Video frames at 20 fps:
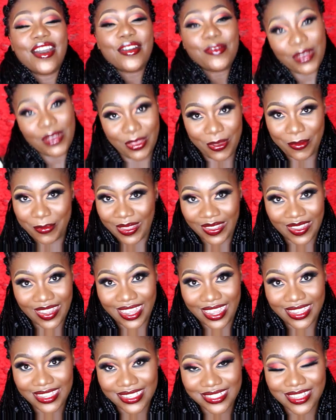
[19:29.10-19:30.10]
Welcome back,
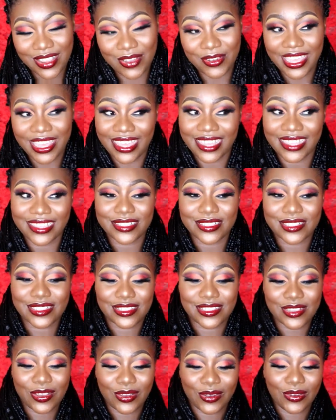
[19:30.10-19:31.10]
guys. Okay,
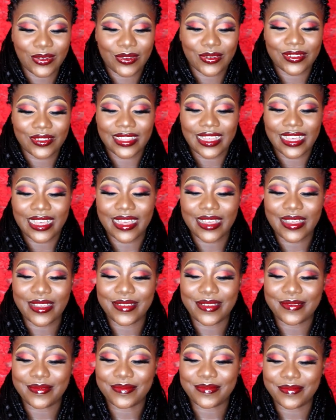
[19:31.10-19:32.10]
so
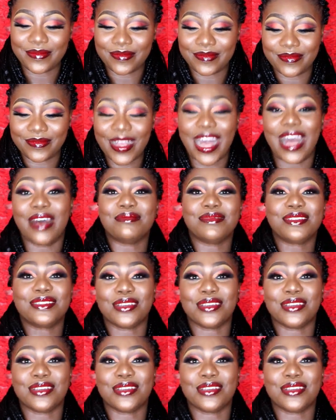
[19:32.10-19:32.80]
I'm